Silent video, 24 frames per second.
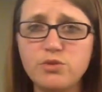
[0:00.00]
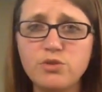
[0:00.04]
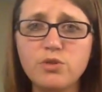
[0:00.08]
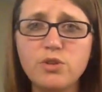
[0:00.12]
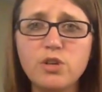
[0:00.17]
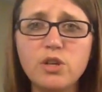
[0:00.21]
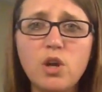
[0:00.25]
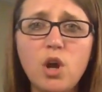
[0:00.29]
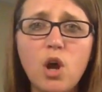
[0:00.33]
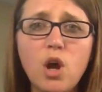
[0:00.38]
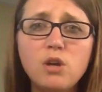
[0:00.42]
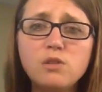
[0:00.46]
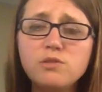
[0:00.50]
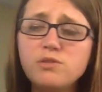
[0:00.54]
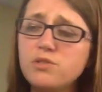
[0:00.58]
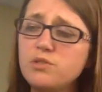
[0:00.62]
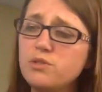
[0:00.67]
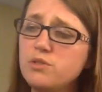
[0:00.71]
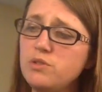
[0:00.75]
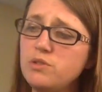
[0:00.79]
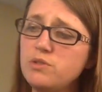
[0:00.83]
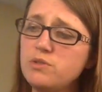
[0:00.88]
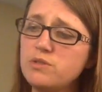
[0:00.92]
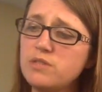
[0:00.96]
You can also
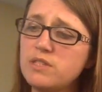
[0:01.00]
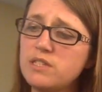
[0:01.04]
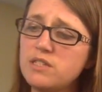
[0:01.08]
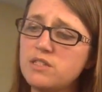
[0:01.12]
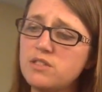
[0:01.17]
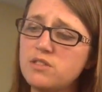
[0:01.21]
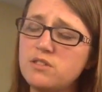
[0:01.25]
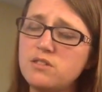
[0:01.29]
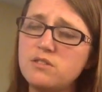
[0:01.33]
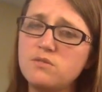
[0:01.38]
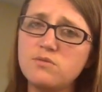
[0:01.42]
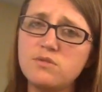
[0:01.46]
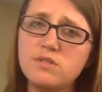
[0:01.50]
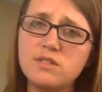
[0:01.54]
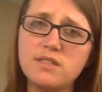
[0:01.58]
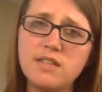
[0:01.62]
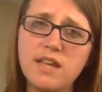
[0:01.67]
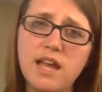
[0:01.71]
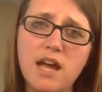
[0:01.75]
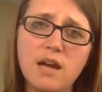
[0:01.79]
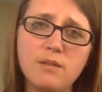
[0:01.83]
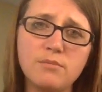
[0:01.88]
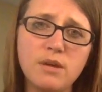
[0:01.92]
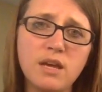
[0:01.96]
use this to
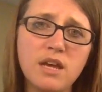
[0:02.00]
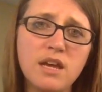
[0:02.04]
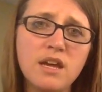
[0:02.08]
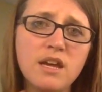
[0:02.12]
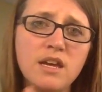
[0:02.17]
stamp